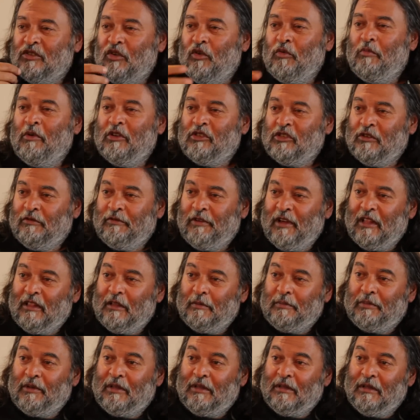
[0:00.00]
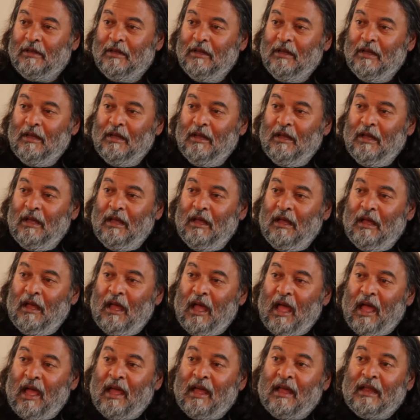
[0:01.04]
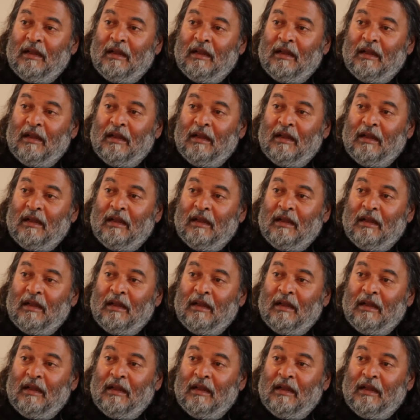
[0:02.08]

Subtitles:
so much available. And